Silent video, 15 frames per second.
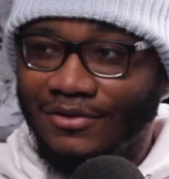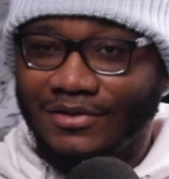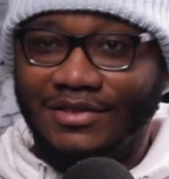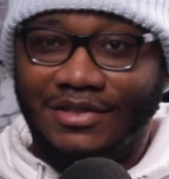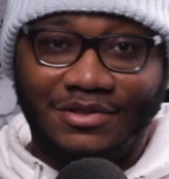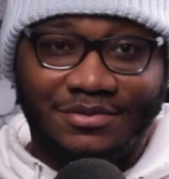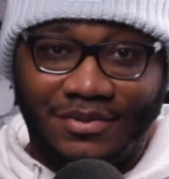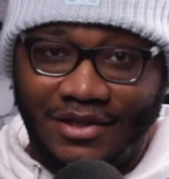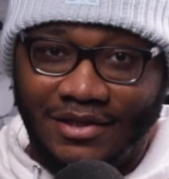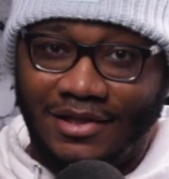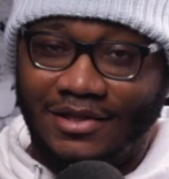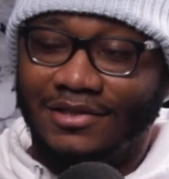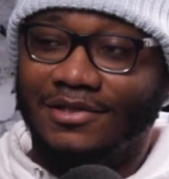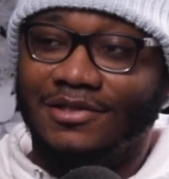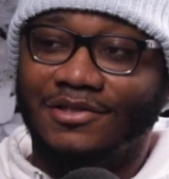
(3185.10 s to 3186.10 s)
It's probably like
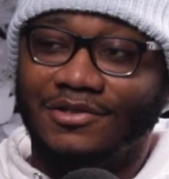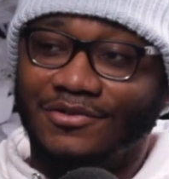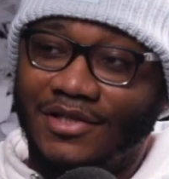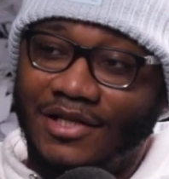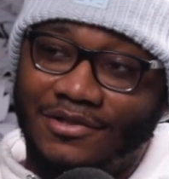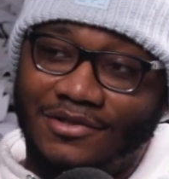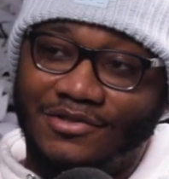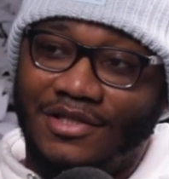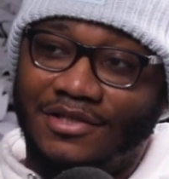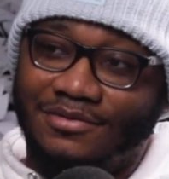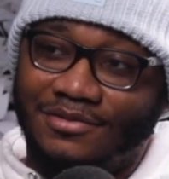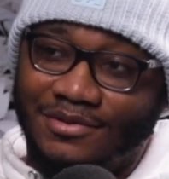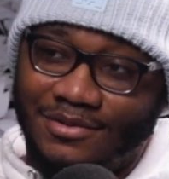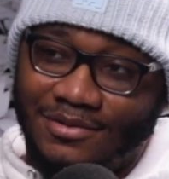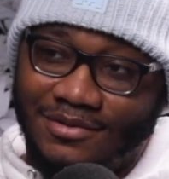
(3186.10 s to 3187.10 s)
another 3-hour drive for you.